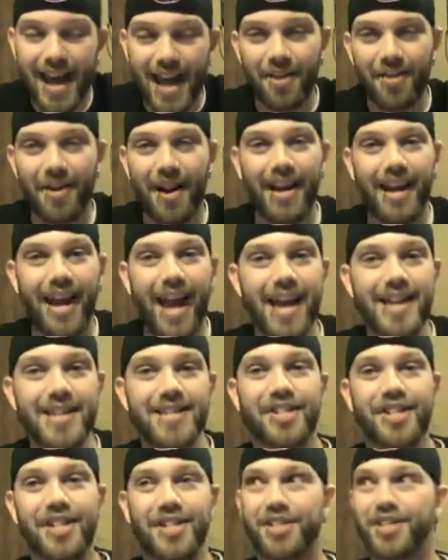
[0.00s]
on a
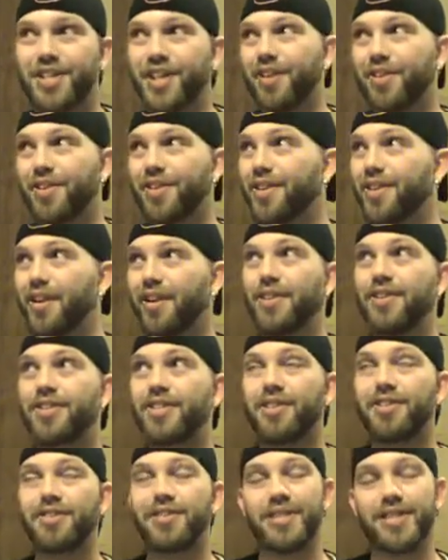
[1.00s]
KG shirt, or a
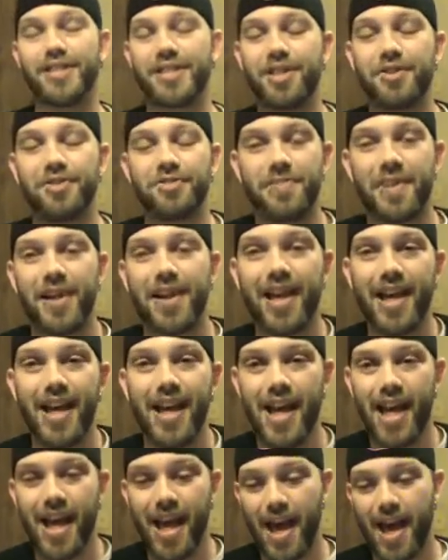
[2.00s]
jersey, excuse me.
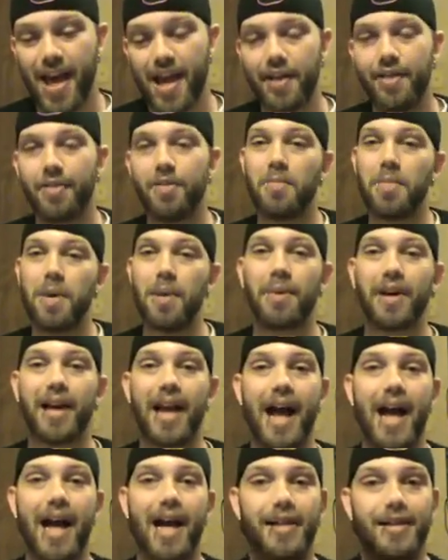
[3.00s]
And remember,
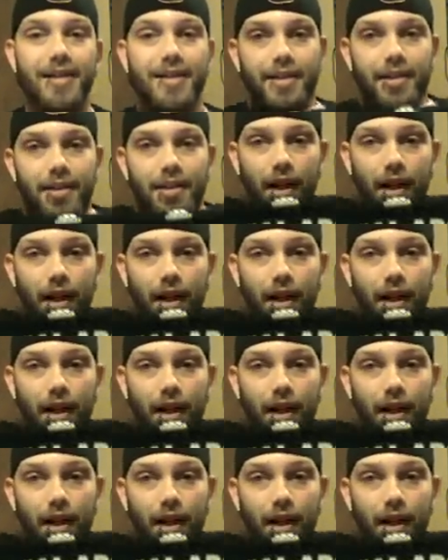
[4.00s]
guys,